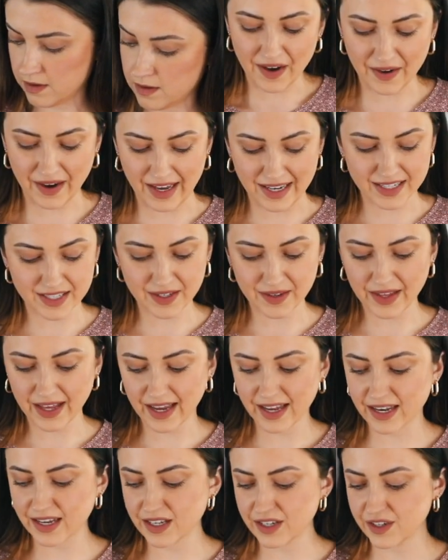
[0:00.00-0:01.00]
Okay, so
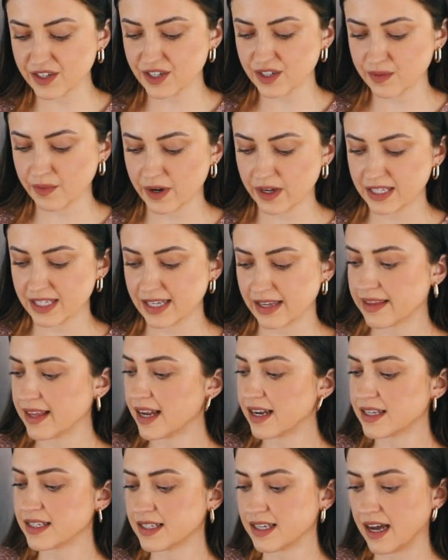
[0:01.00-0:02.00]
then you just want to set
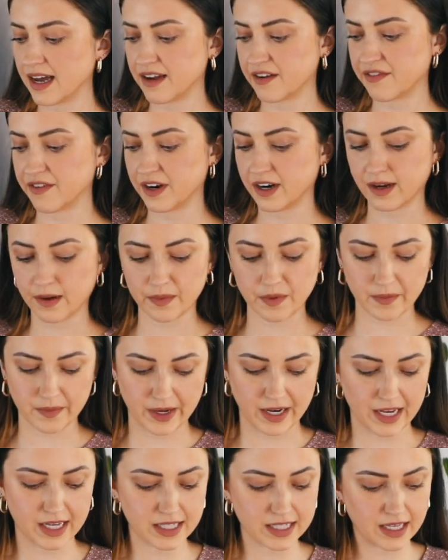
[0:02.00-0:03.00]
that aside for a couple
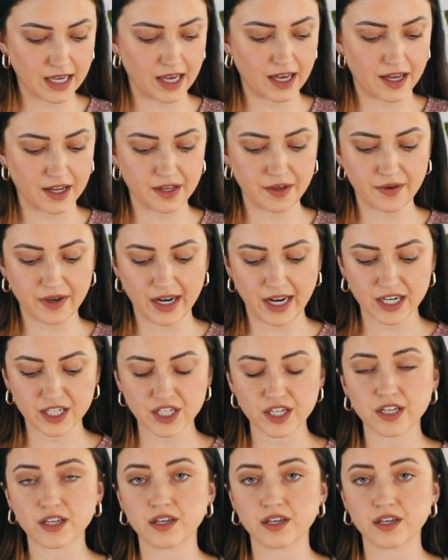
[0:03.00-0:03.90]
minutes, and you can actually